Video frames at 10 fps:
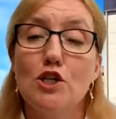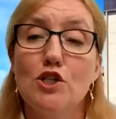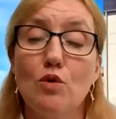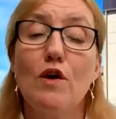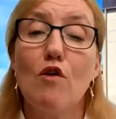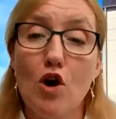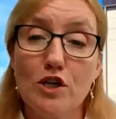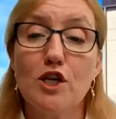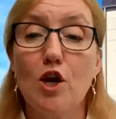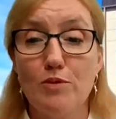So there are
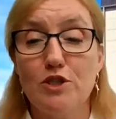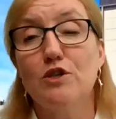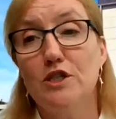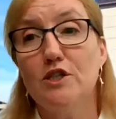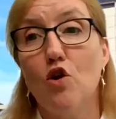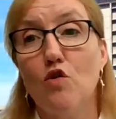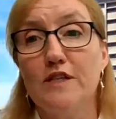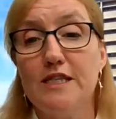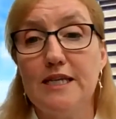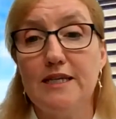still opportunities
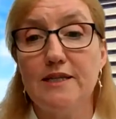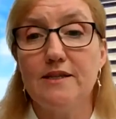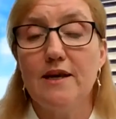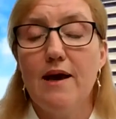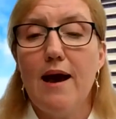overseas.